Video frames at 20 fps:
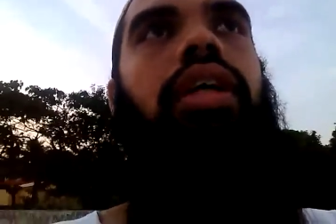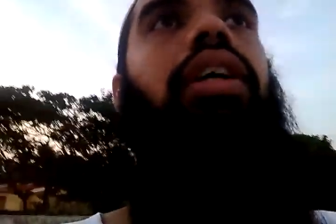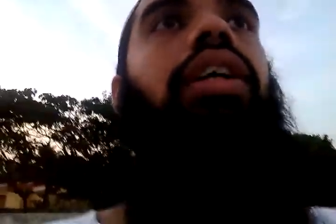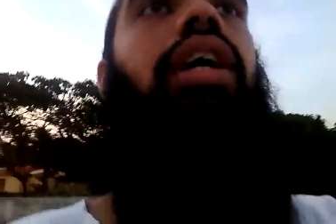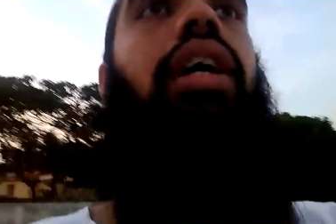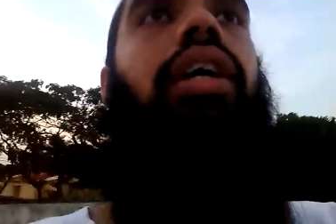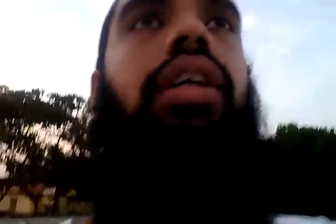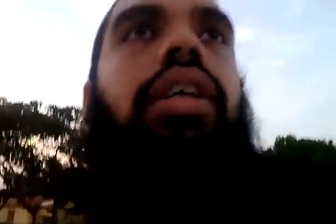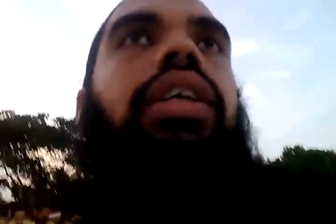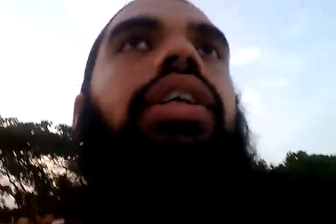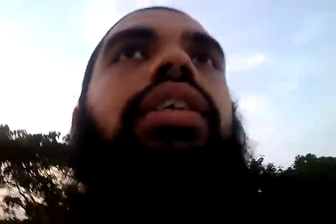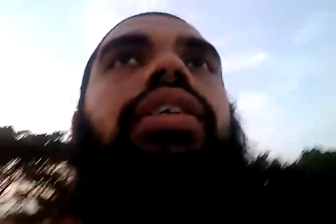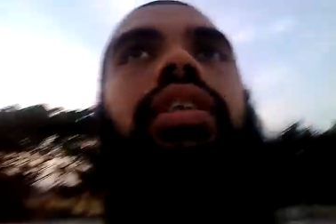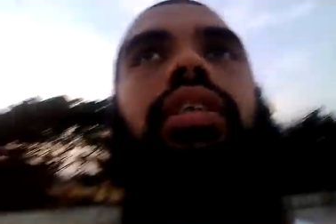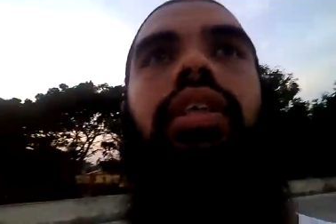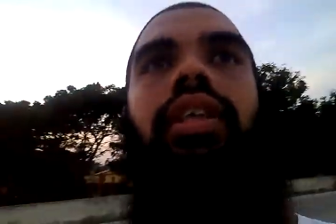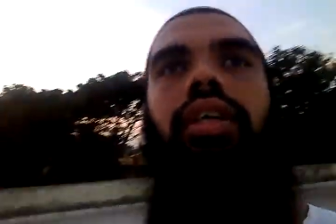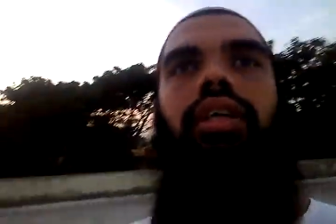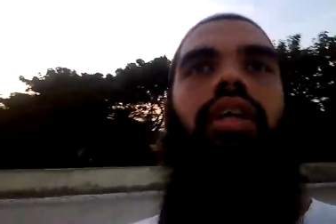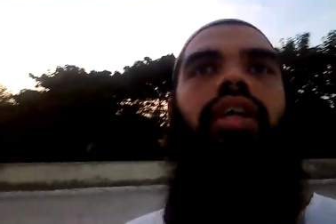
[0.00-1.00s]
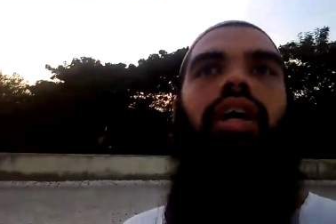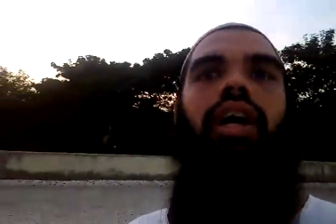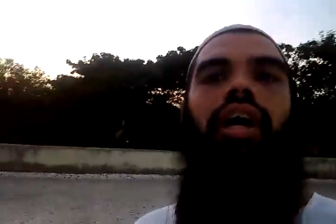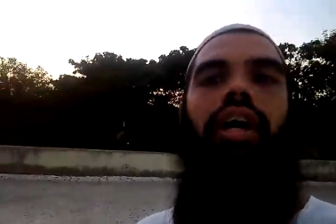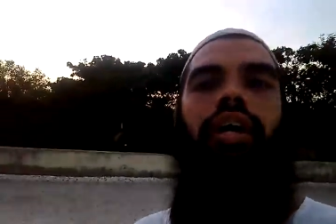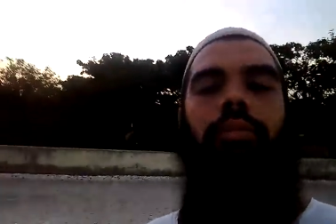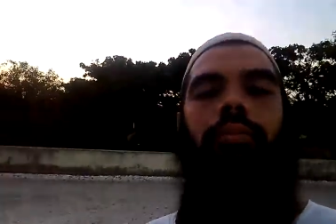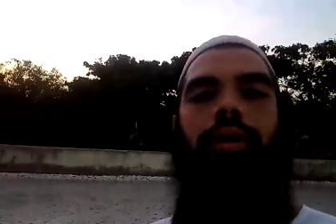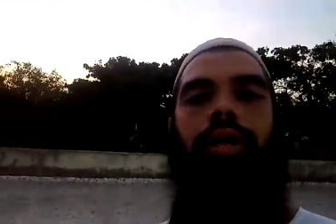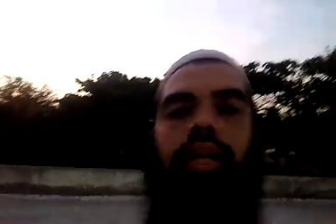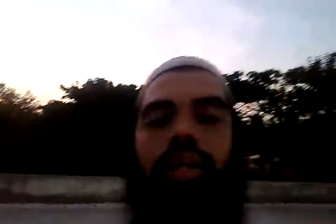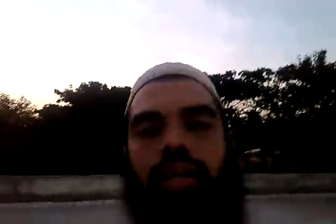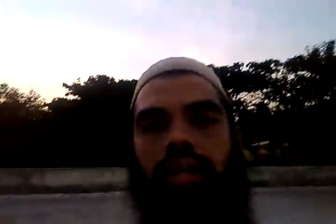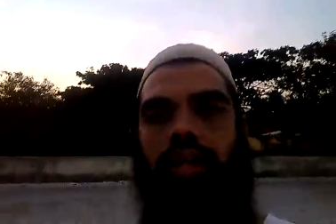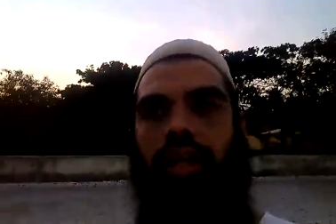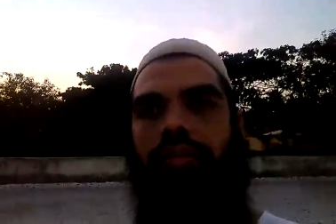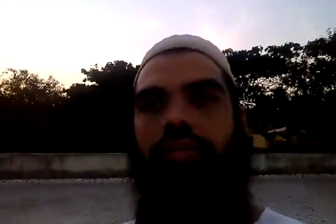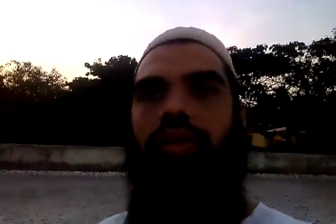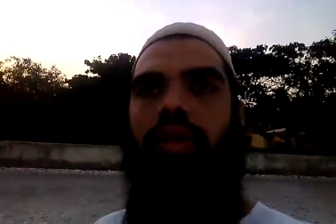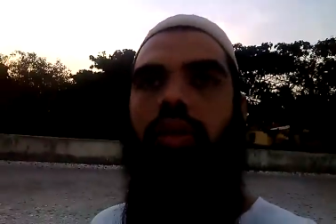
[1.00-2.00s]
in our case, and might
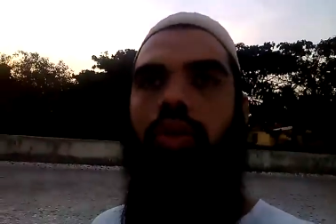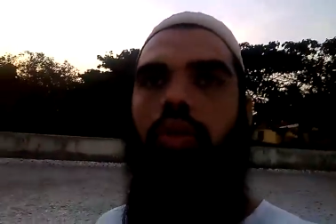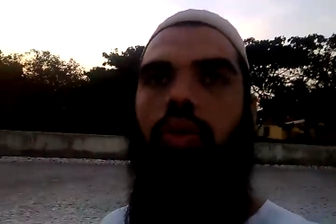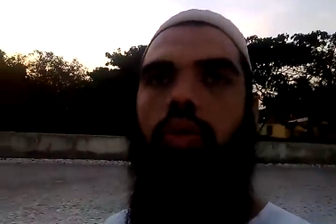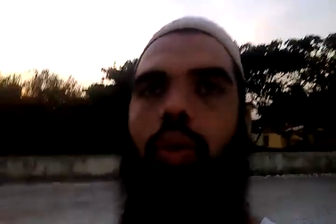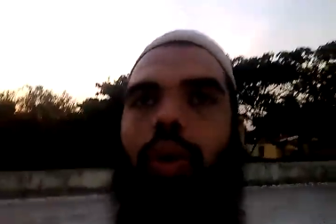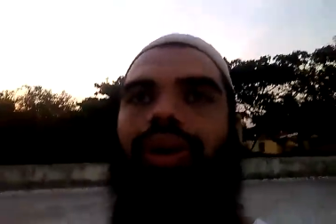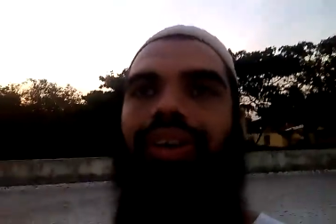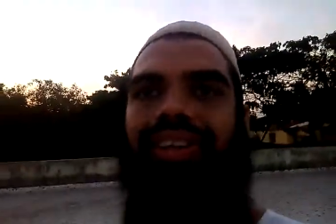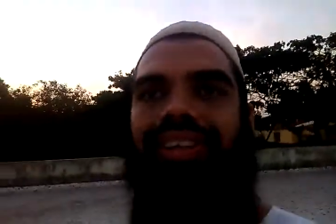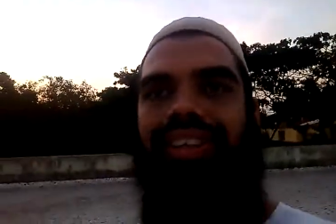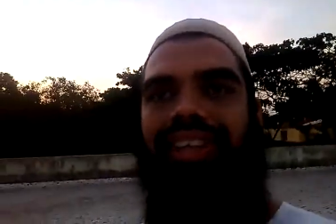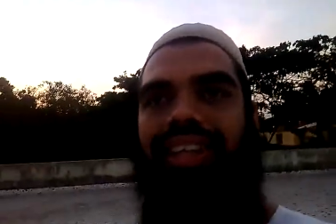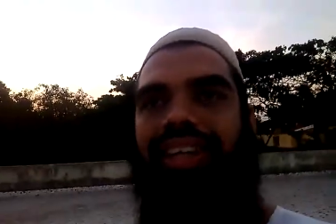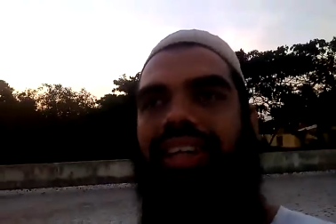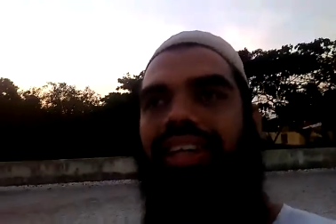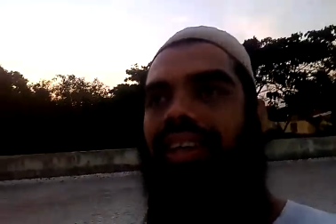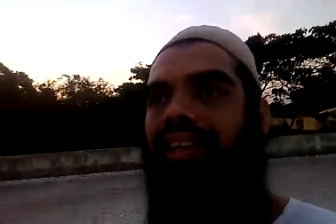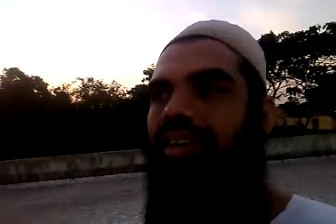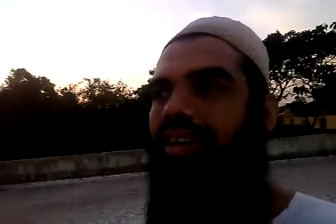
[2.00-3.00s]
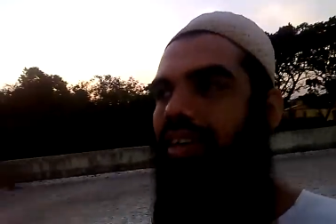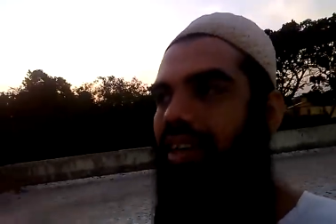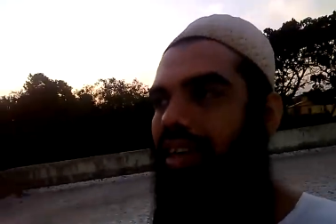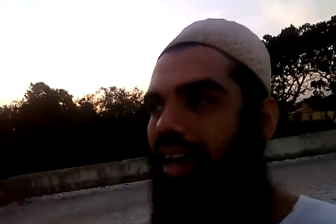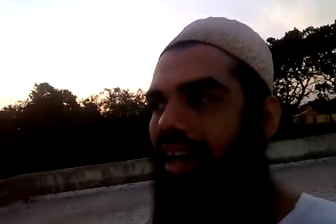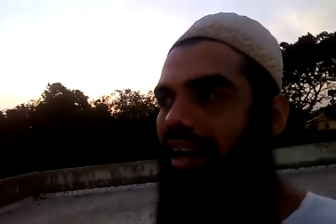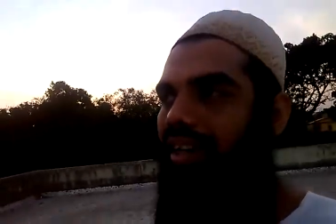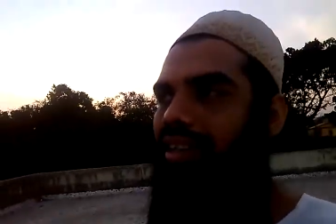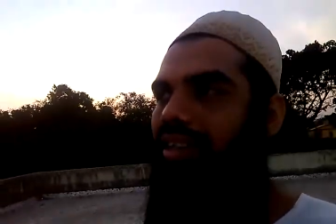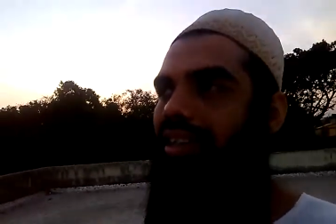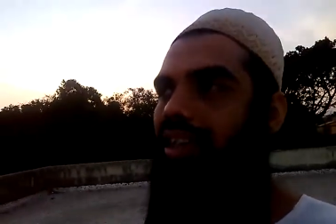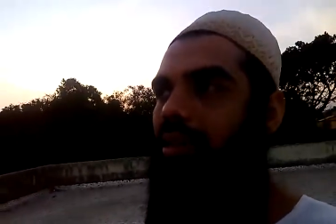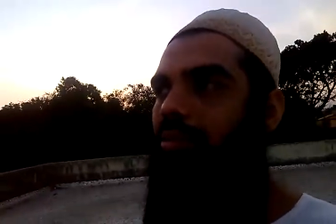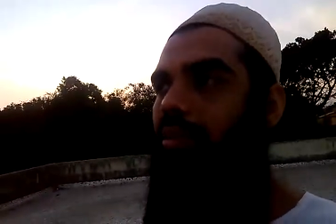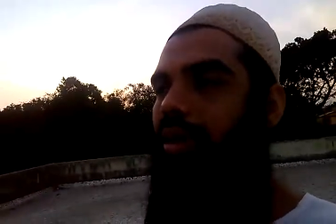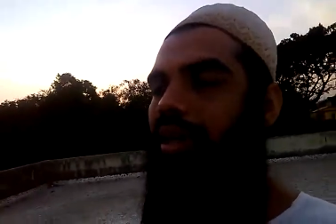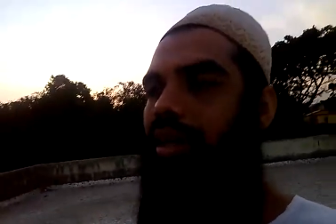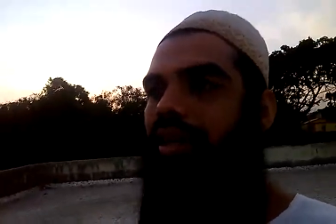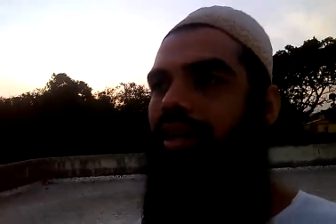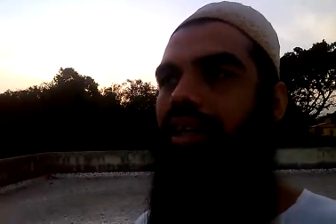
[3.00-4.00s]
never know what is in it, as in they
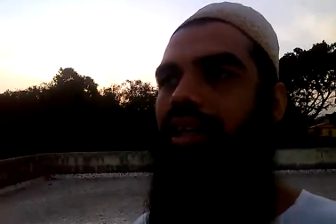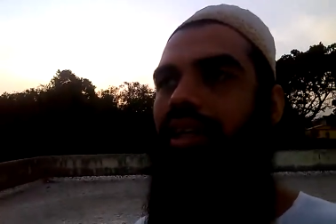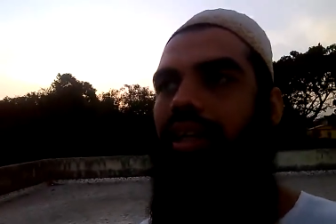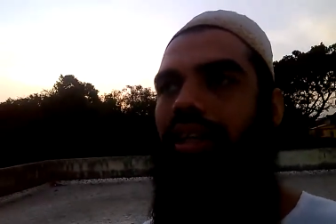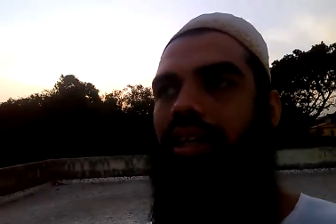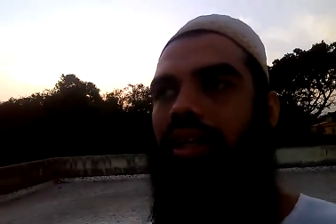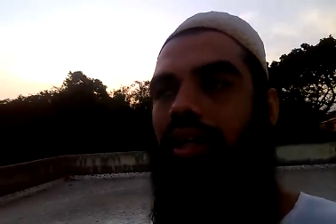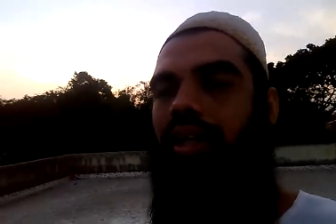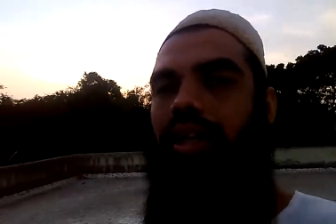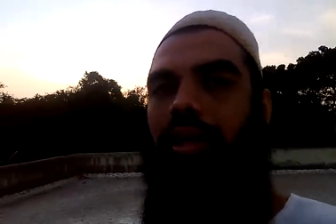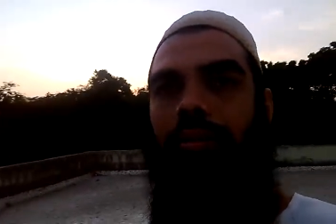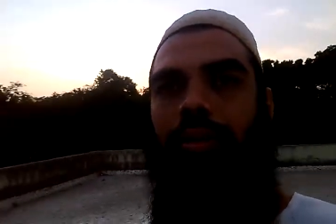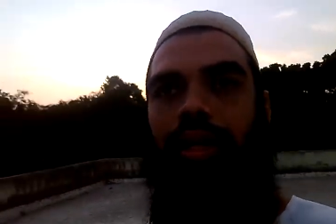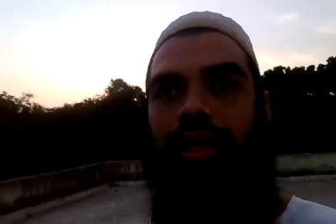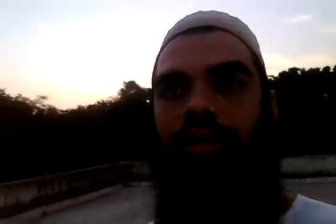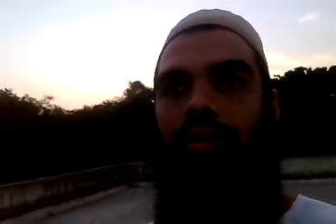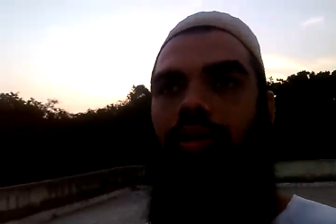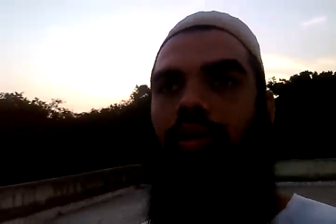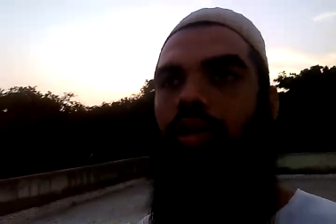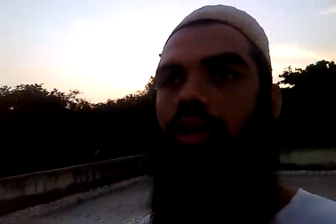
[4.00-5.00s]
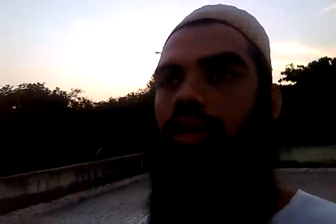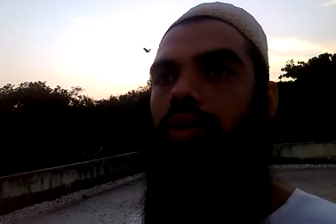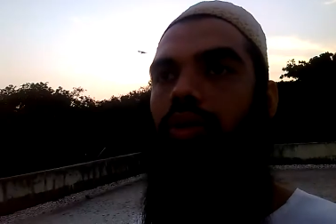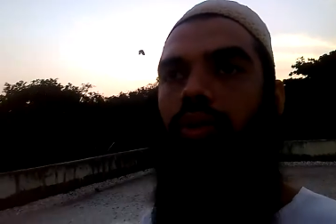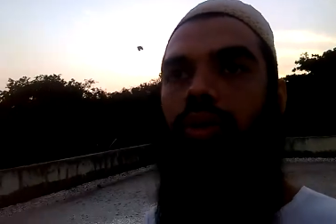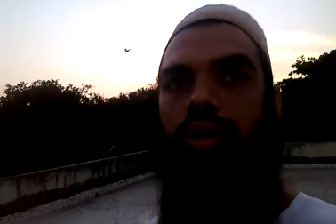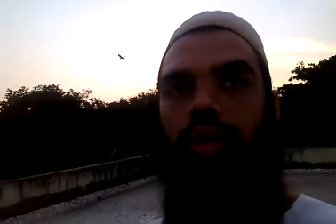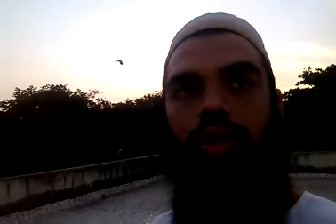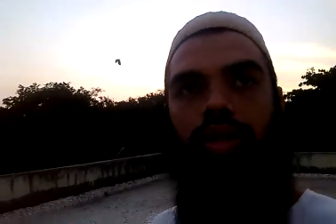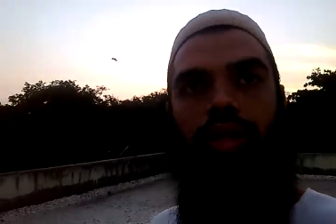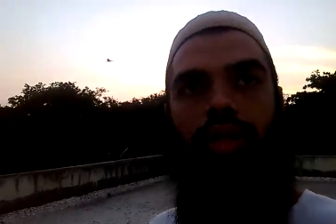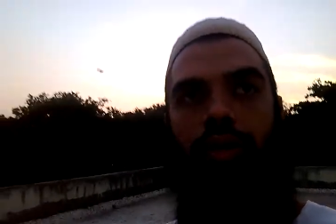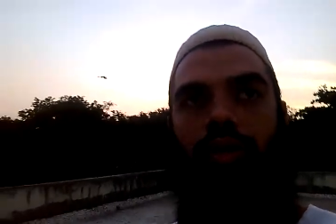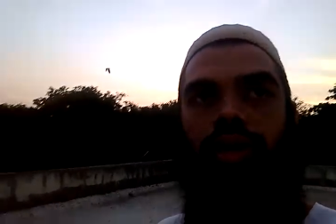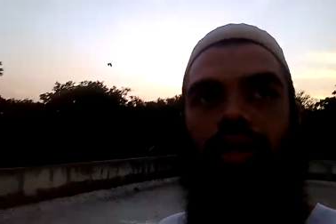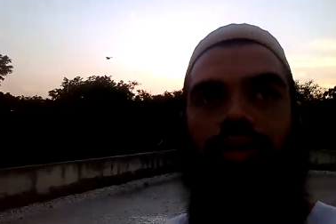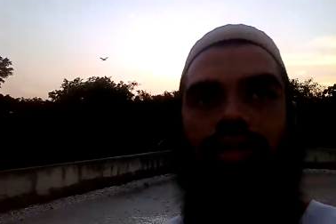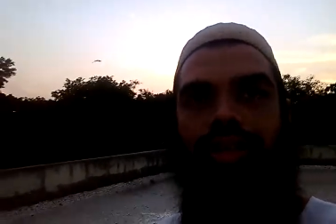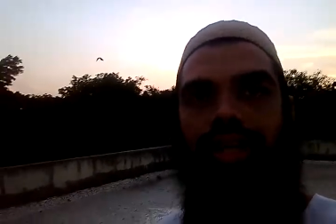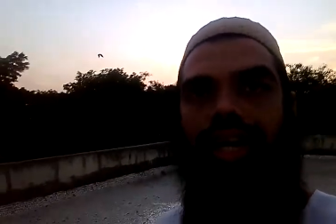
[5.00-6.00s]
might read it, or they might have gone through it, or they
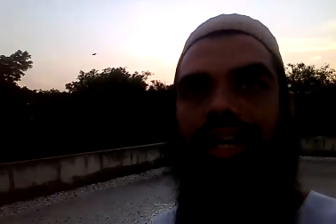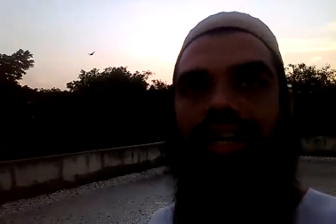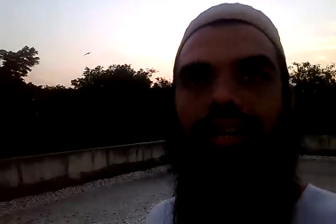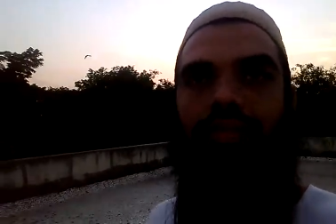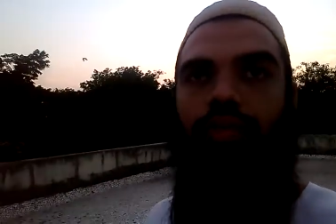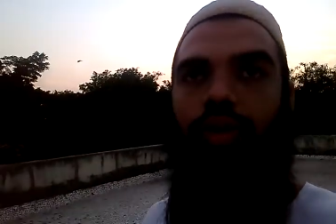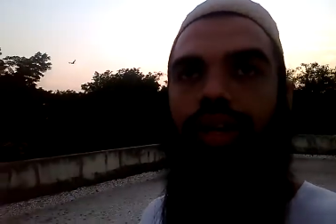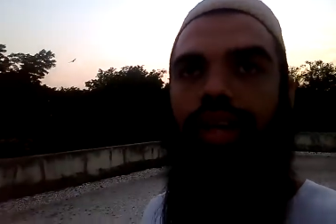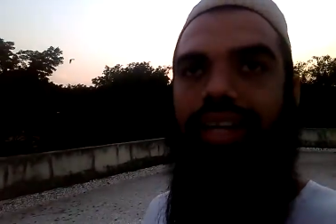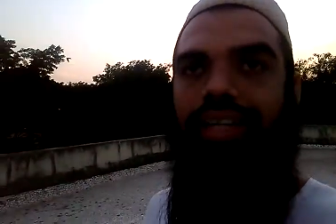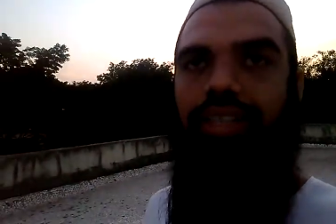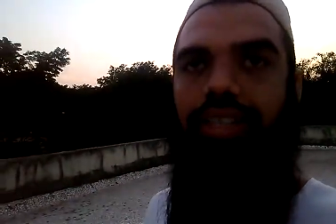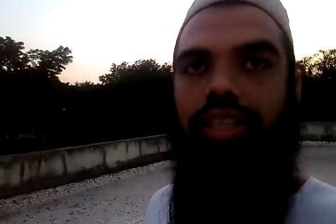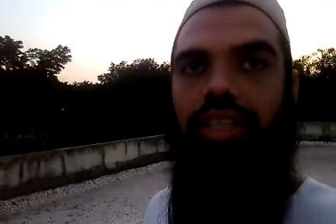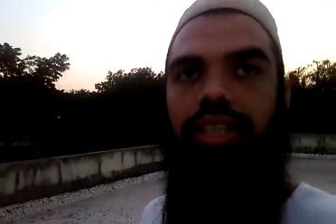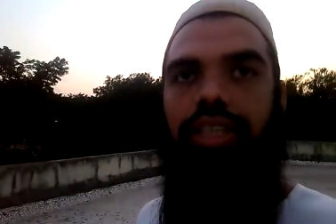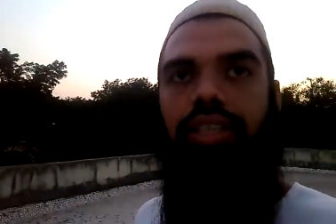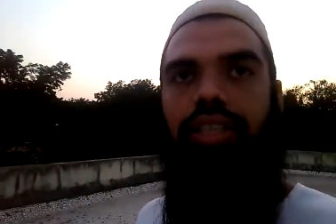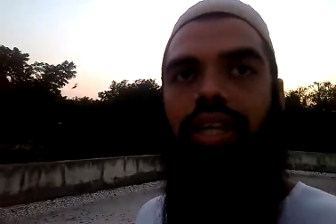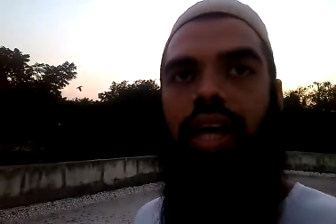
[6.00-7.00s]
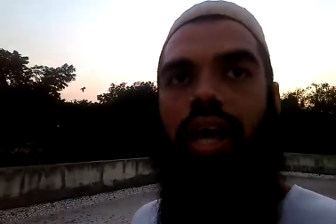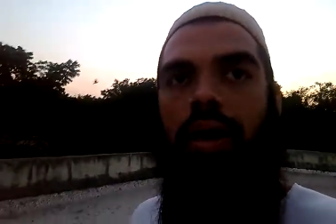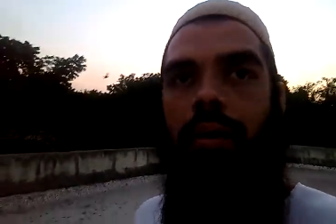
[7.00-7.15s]
would have sat for lectures,